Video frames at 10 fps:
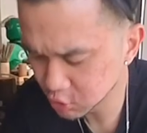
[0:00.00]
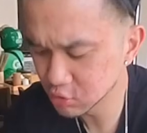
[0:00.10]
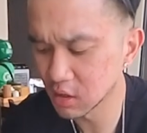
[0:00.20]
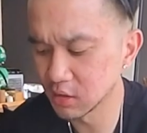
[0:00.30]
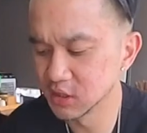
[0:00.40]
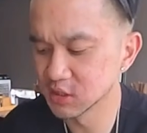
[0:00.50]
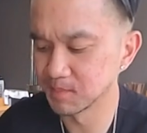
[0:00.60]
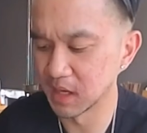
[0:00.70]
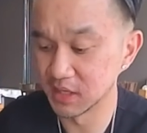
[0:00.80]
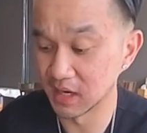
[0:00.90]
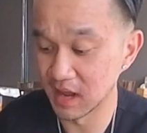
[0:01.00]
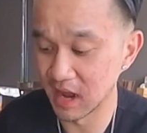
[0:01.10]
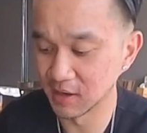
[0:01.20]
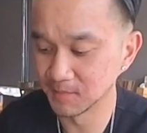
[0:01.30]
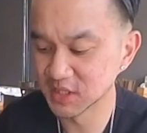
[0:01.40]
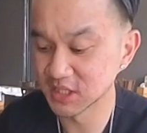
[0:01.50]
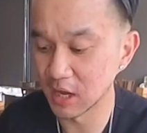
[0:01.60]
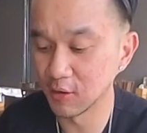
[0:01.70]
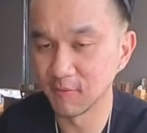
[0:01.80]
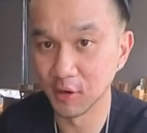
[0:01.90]
Would you call this a Da Nang
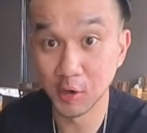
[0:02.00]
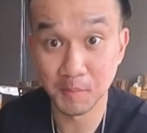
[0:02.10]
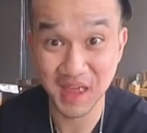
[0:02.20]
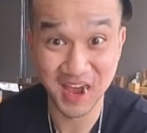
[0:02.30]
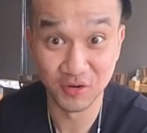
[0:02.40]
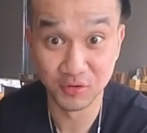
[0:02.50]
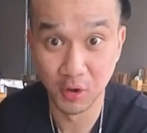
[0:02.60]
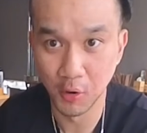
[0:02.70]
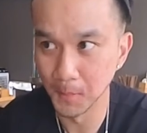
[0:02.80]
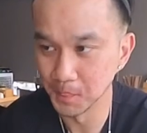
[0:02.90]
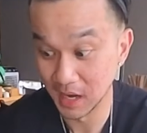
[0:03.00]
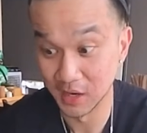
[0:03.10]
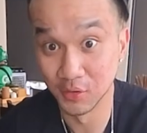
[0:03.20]
style pho? I don't know.